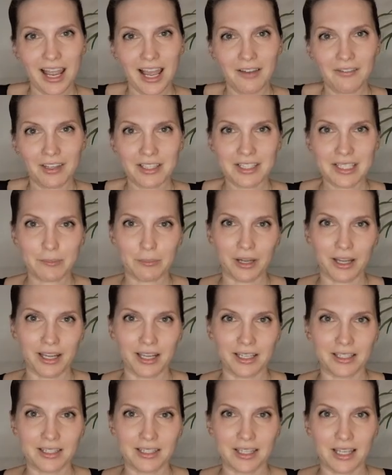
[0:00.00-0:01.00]
and having
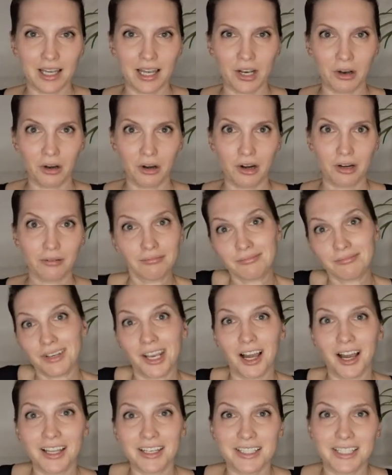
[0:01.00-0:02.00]
spines that
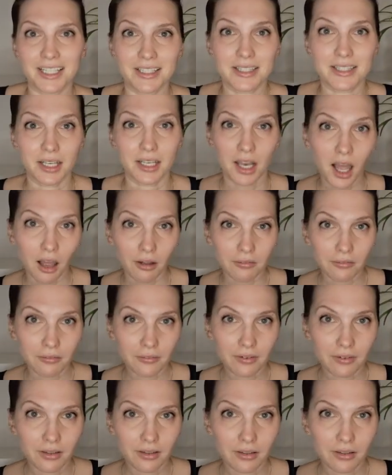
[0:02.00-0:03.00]
are not dense
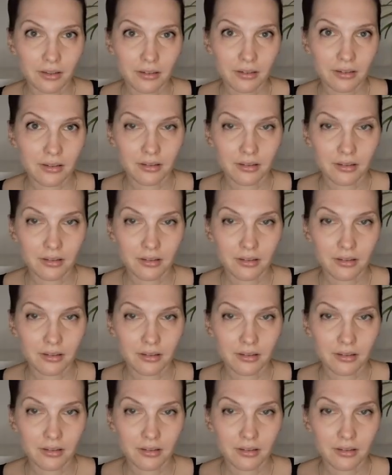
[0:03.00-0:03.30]
enough.